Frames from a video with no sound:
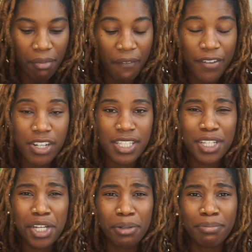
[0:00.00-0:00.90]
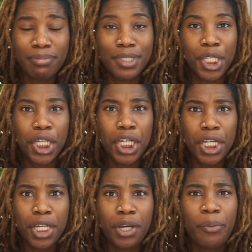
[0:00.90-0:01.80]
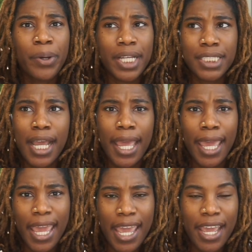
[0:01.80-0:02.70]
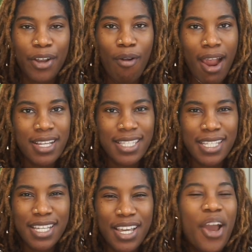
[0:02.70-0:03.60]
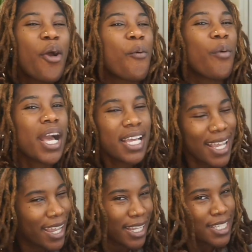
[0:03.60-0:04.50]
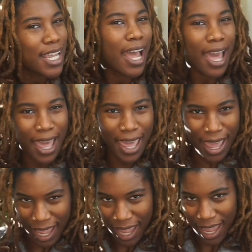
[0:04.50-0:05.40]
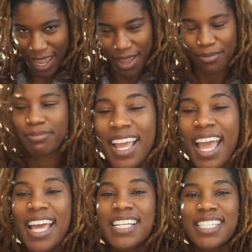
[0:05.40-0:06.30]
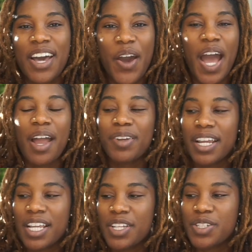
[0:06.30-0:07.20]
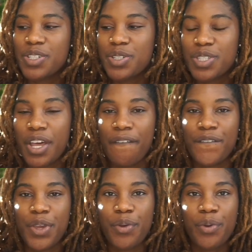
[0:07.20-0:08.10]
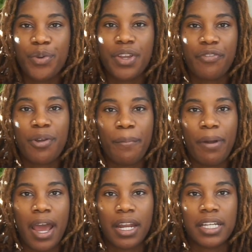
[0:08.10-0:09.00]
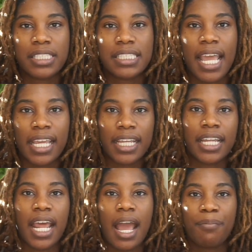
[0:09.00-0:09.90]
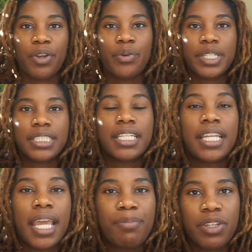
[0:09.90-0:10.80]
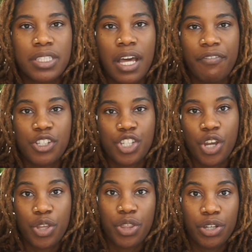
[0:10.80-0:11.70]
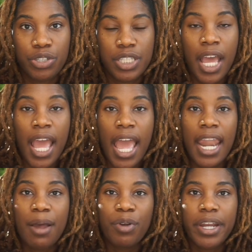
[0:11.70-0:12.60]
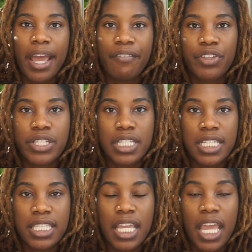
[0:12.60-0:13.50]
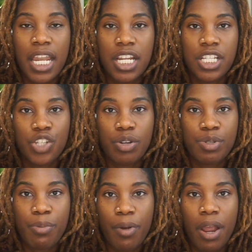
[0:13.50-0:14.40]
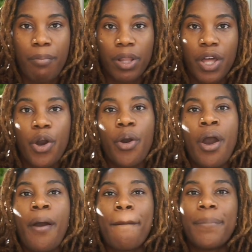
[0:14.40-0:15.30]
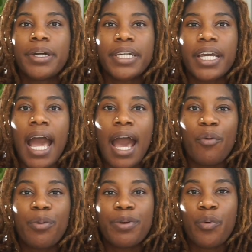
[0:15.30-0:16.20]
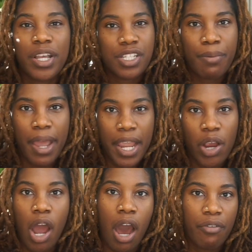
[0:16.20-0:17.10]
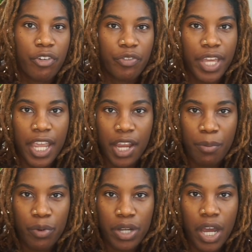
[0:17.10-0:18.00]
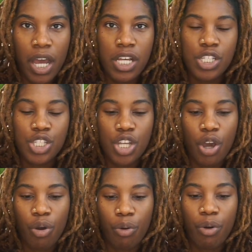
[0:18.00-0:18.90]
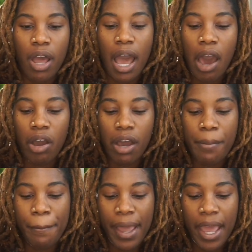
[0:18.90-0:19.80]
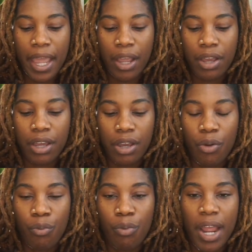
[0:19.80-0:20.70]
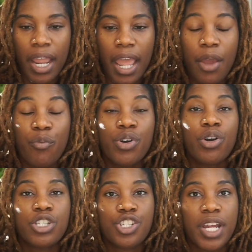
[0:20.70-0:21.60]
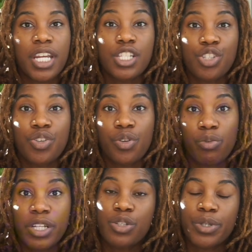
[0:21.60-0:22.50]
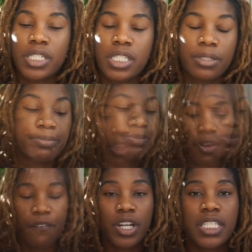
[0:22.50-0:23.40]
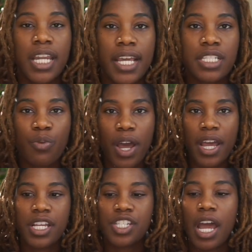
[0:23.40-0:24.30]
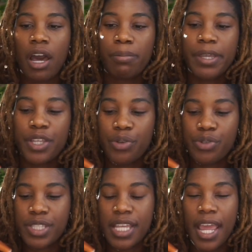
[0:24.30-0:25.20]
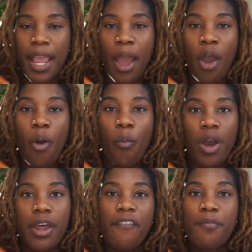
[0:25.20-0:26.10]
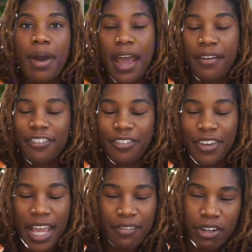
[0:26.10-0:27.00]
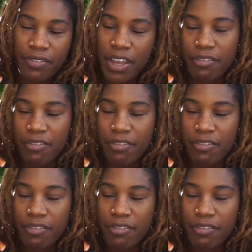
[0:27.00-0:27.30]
first up, wash our head, crazy. Wash our head. So I'm gonna use a few different products and I'm going to name those off and show you those. And I'm gonna have those listed in the description bar below. But I will be washing my hair off of camera. So I'll come back right and we'll go straight into the retwist. For today's wash, I'll be using one of my favorite